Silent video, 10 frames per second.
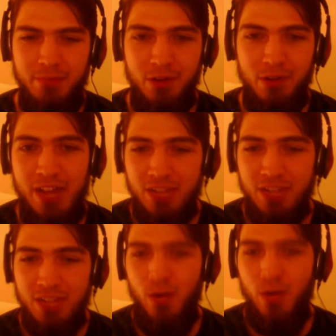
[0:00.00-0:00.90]
class
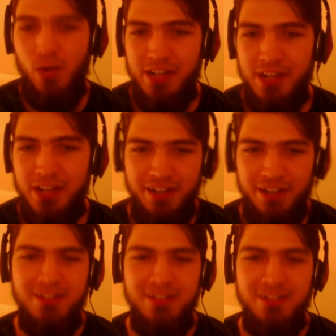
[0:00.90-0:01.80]
white America,
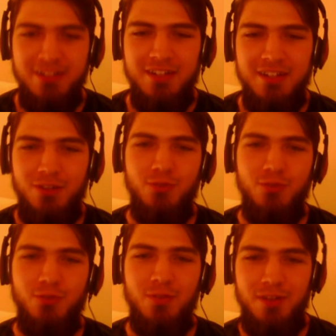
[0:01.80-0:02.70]
who
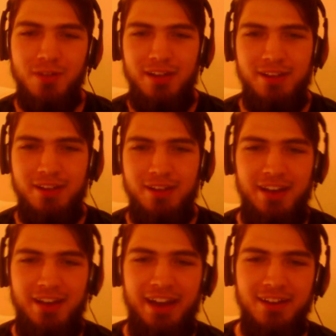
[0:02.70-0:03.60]

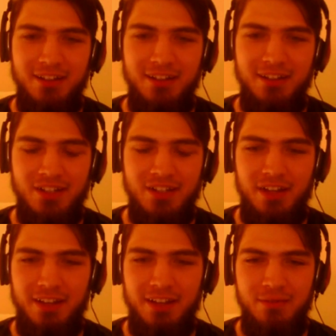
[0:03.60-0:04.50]
had a son that
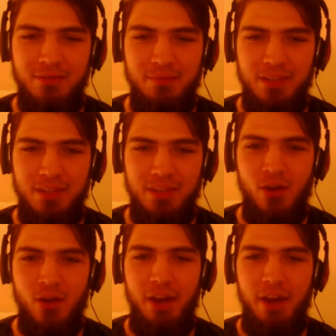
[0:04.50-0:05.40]
did a
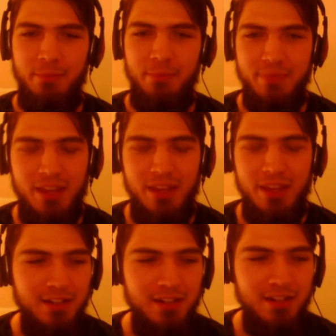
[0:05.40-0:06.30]
crime.
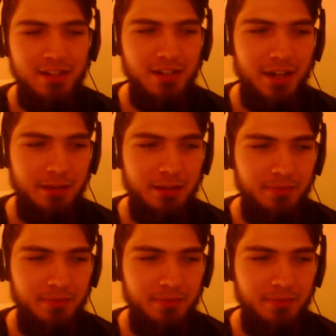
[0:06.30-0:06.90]
Um,